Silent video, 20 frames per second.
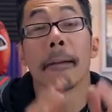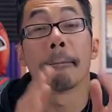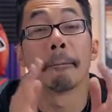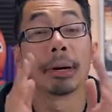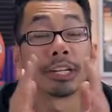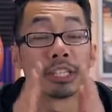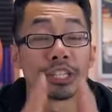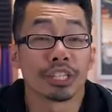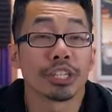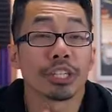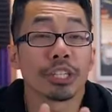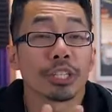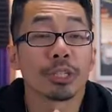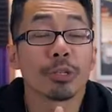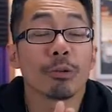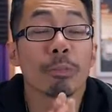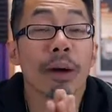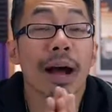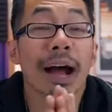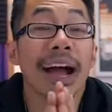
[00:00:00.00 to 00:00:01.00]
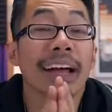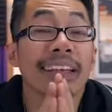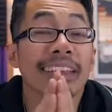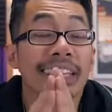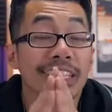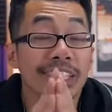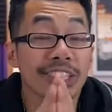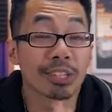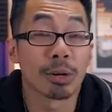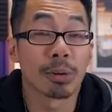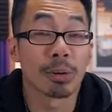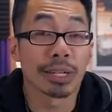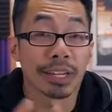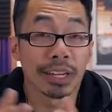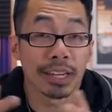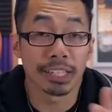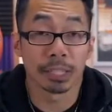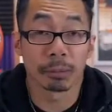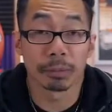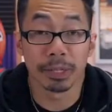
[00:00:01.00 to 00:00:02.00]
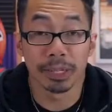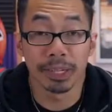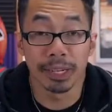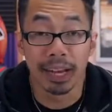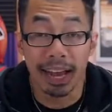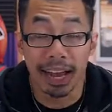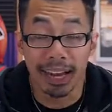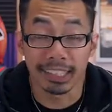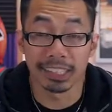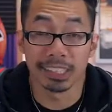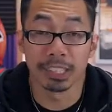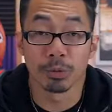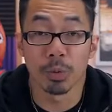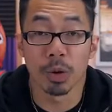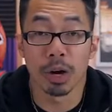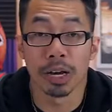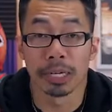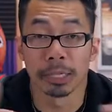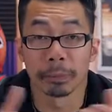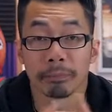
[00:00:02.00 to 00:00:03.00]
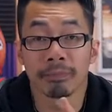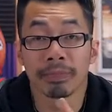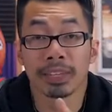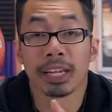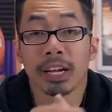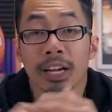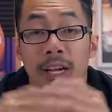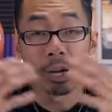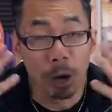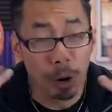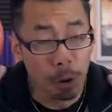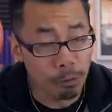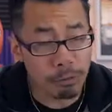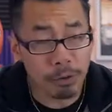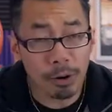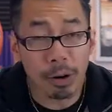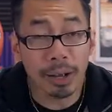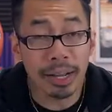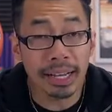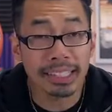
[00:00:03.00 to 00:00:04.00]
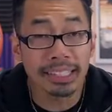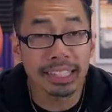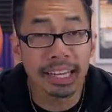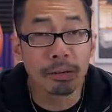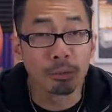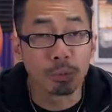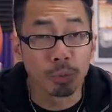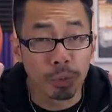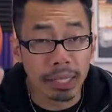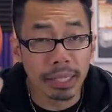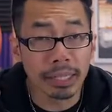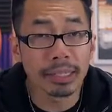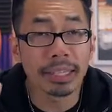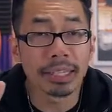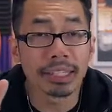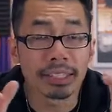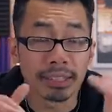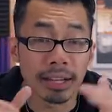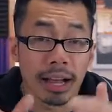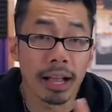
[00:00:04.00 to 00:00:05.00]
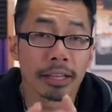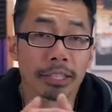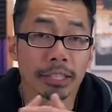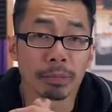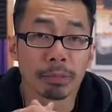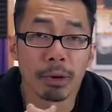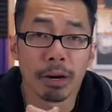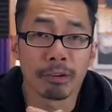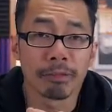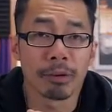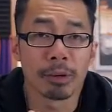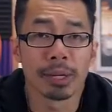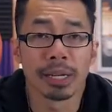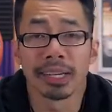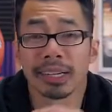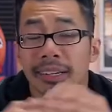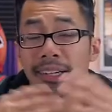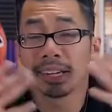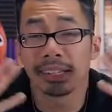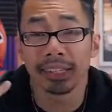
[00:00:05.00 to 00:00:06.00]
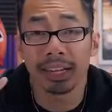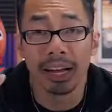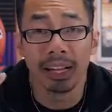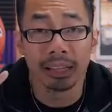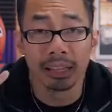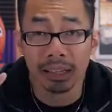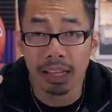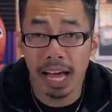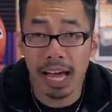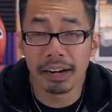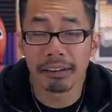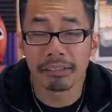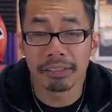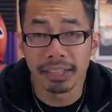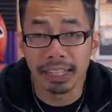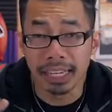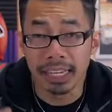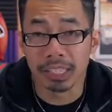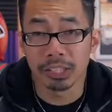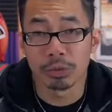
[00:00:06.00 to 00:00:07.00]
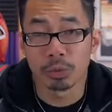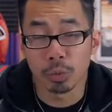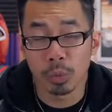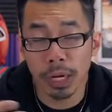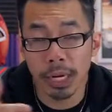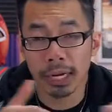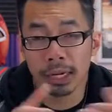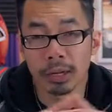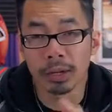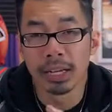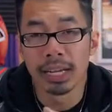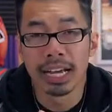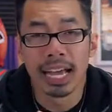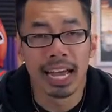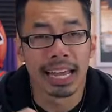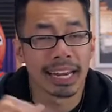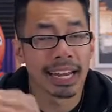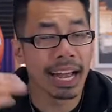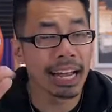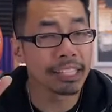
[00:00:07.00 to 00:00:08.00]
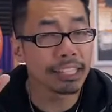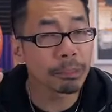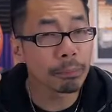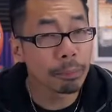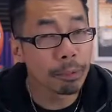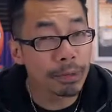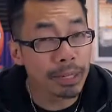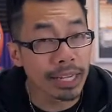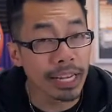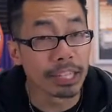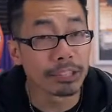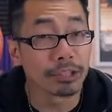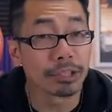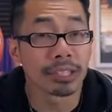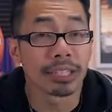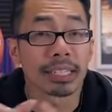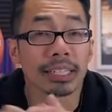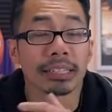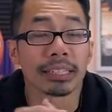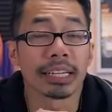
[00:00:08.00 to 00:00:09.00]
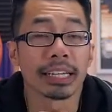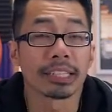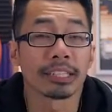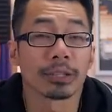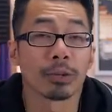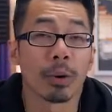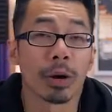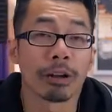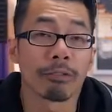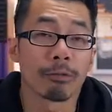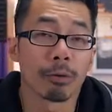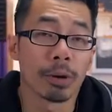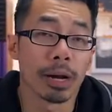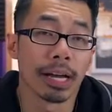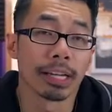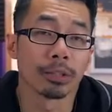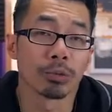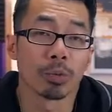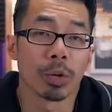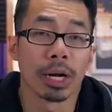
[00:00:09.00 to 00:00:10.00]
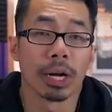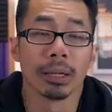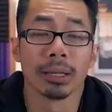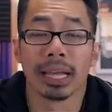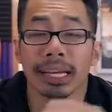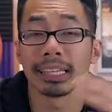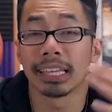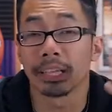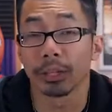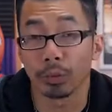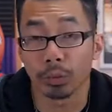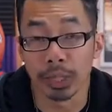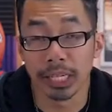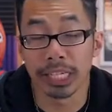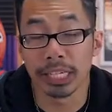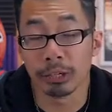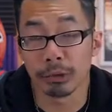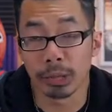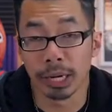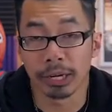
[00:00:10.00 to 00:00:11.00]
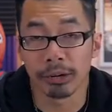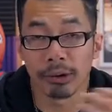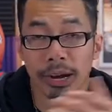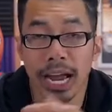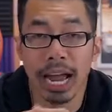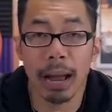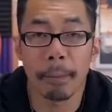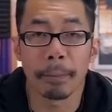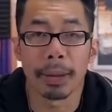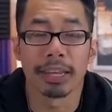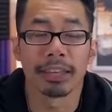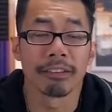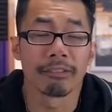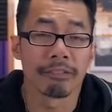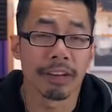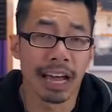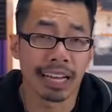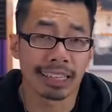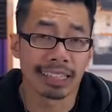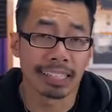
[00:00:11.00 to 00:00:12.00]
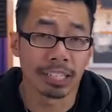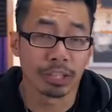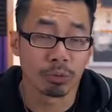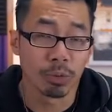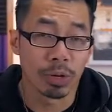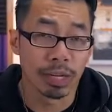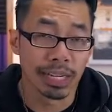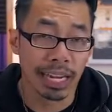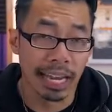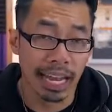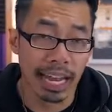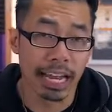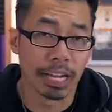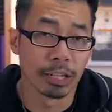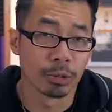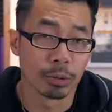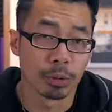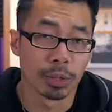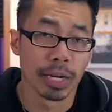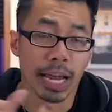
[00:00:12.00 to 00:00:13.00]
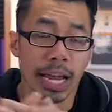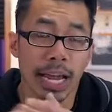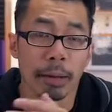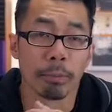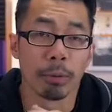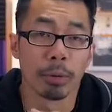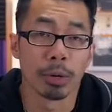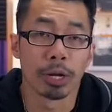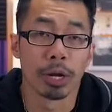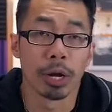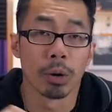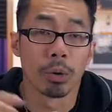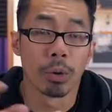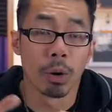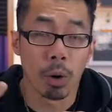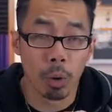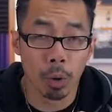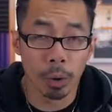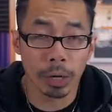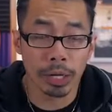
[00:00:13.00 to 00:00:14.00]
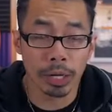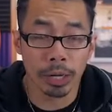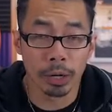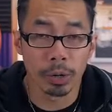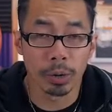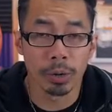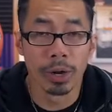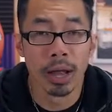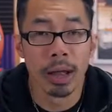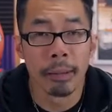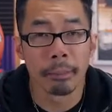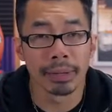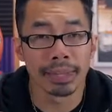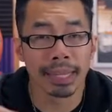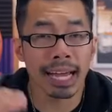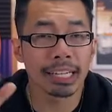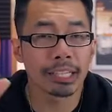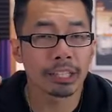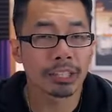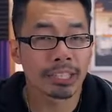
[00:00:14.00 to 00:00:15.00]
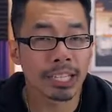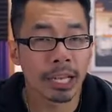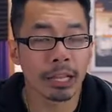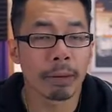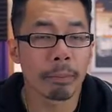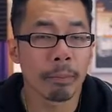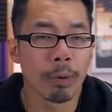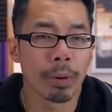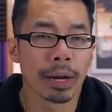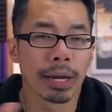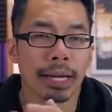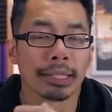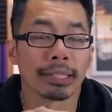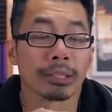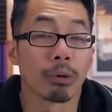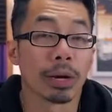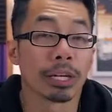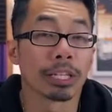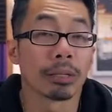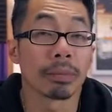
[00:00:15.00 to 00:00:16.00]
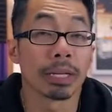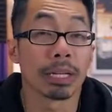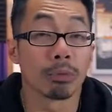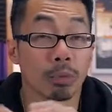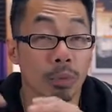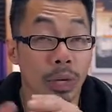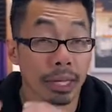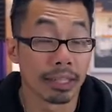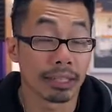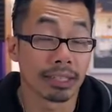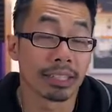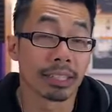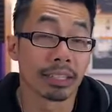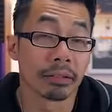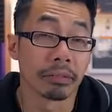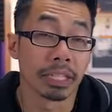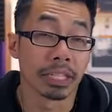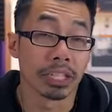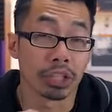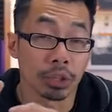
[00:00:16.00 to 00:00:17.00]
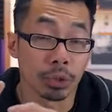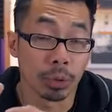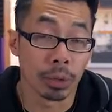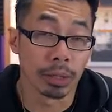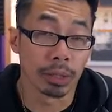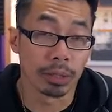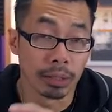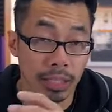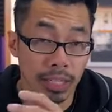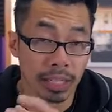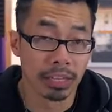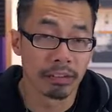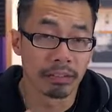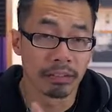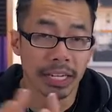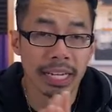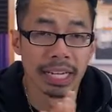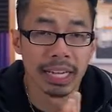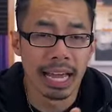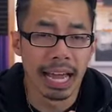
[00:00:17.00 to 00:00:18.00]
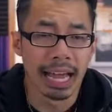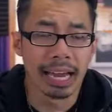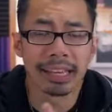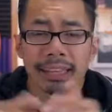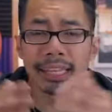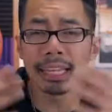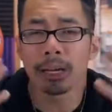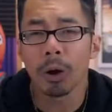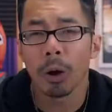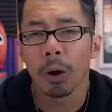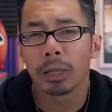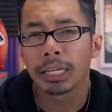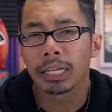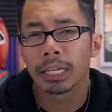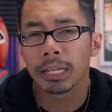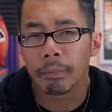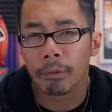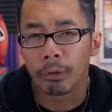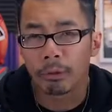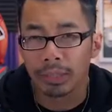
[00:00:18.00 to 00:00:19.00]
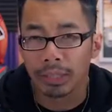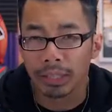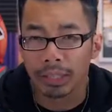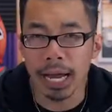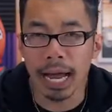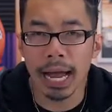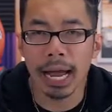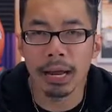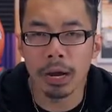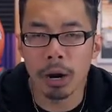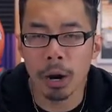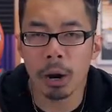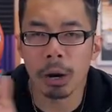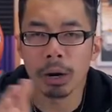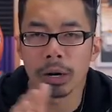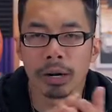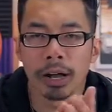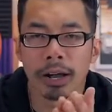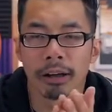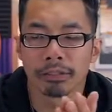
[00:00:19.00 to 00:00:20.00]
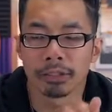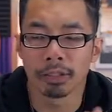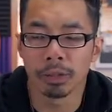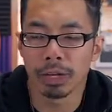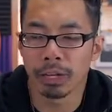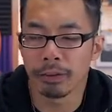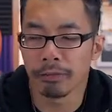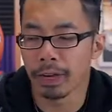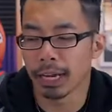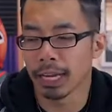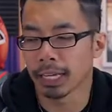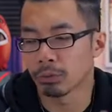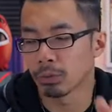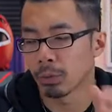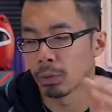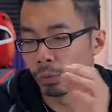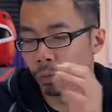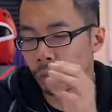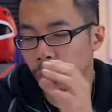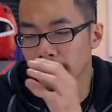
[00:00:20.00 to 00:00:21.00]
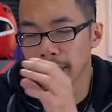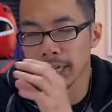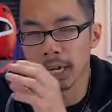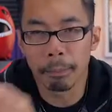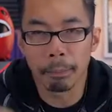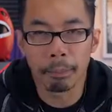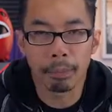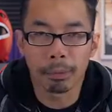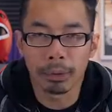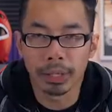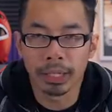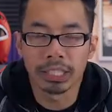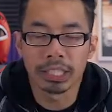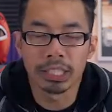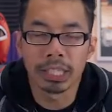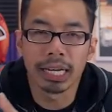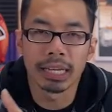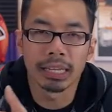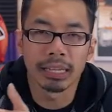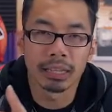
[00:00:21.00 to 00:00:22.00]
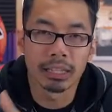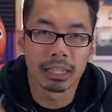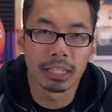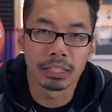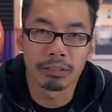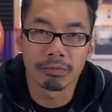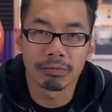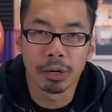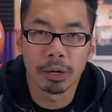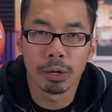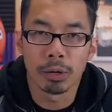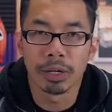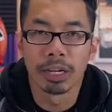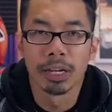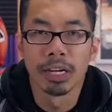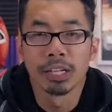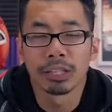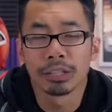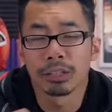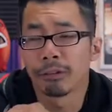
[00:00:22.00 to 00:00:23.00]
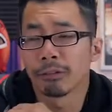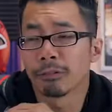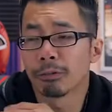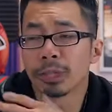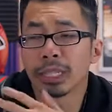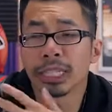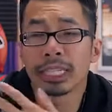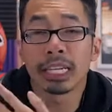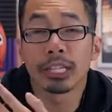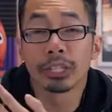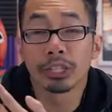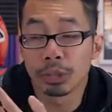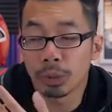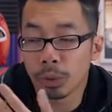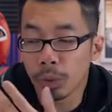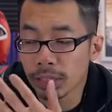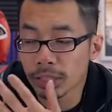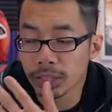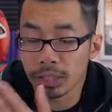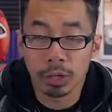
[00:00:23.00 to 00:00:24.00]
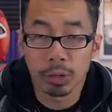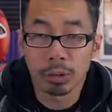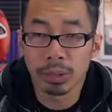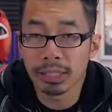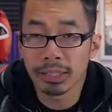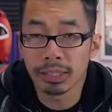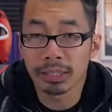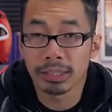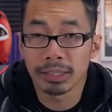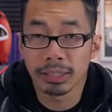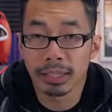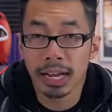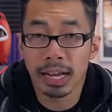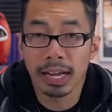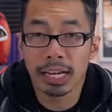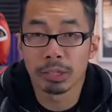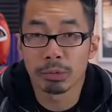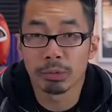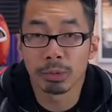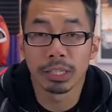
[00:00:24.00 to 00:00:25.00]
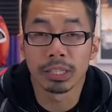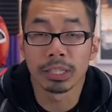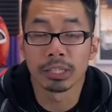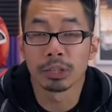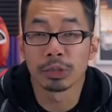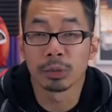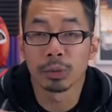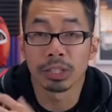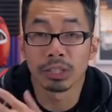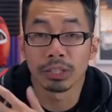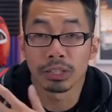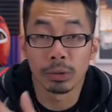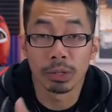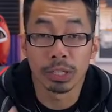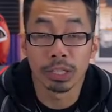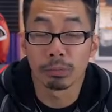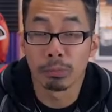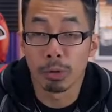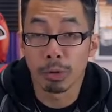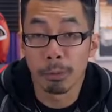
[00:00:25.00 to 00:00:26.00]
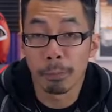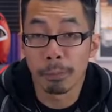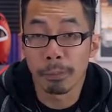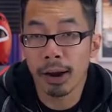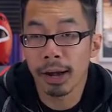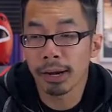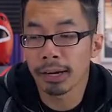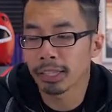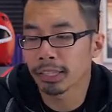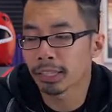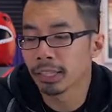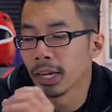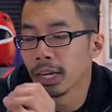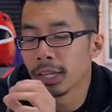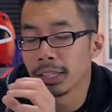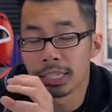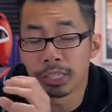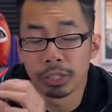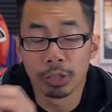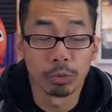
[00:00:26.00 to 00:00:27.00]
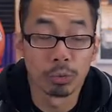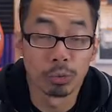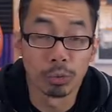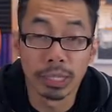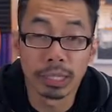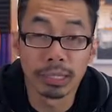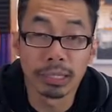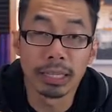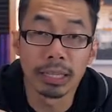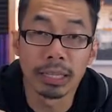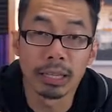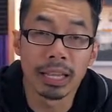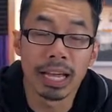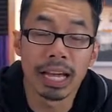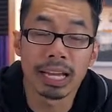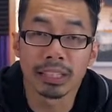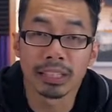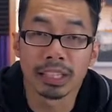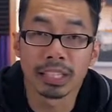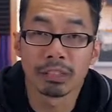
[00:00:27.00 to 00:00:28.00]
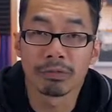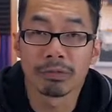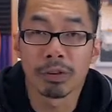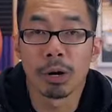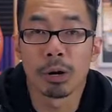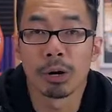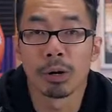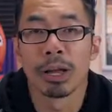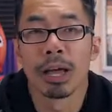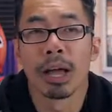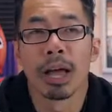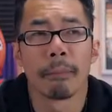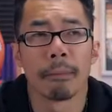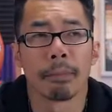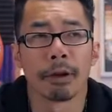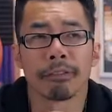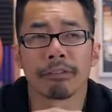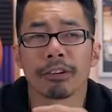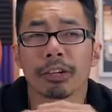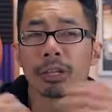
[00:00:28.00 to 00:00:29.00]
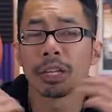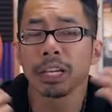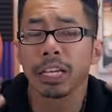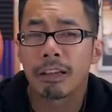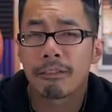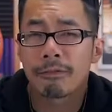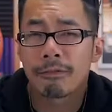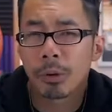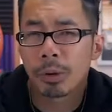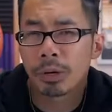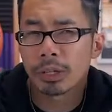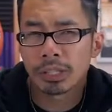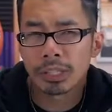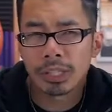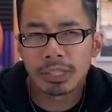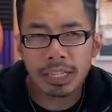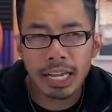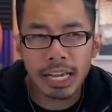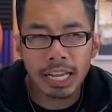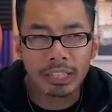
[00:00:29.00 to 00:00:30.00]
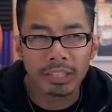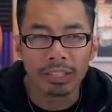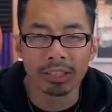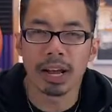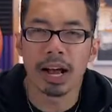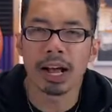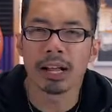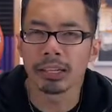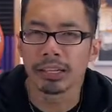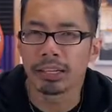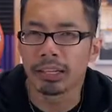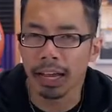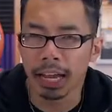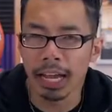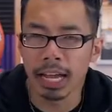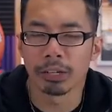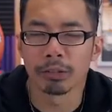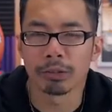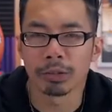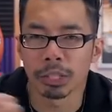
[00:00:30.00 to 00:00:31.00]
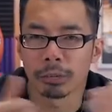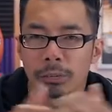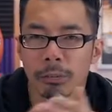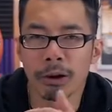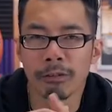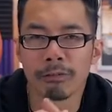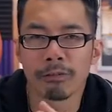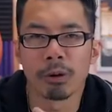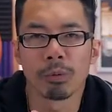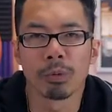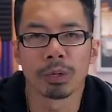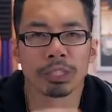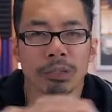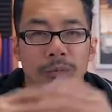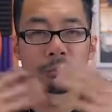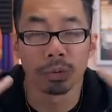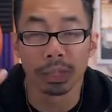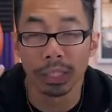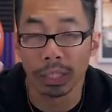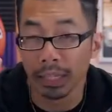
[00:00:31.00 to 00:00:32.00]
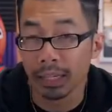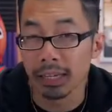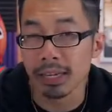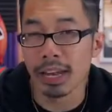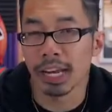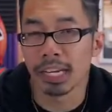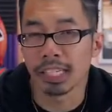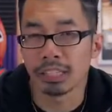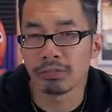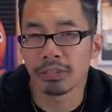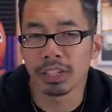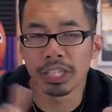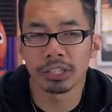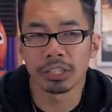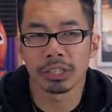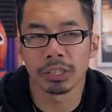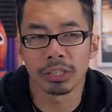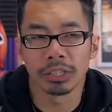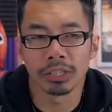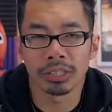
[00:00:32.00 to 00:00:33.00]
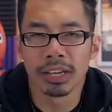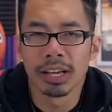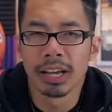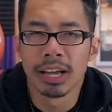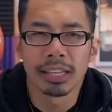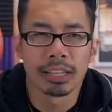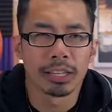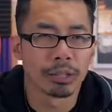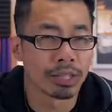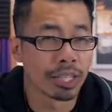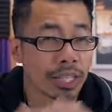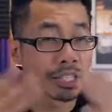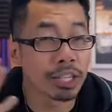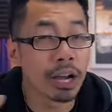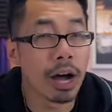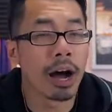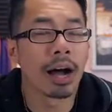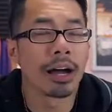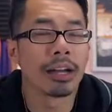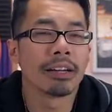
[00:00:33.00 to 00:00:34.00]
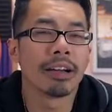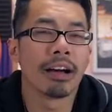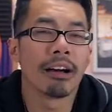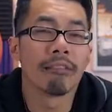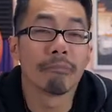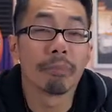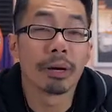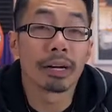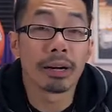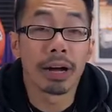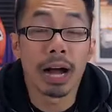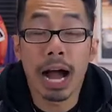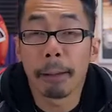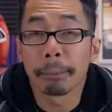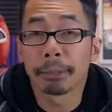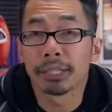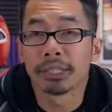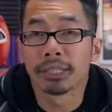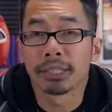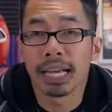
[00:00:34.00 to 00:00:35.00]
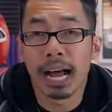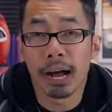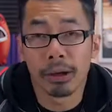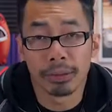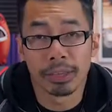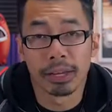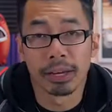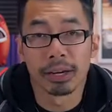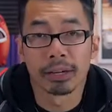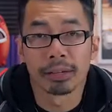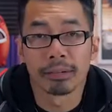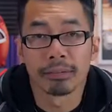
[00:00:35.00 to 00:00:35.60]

But should you buy the Sony Xperia XZ1? Overall, it's a really solid smartphone and it does a lot of things well, and it has some pretty interesting things going for it as well, like the 3D Creator app and the fact that it's running Android 8.0 Oreo, but that selling point is going to be relatively short-lived, and I think only the most die-hard of Sony fans will really appreciate this phone. So if you really enjoy Sony's design, you really enjoy Sony's mobile products, then you'll really like this phone. But if you're looking for just a solid Android smartphone with some really nice features, there's there's a ton of better options out there.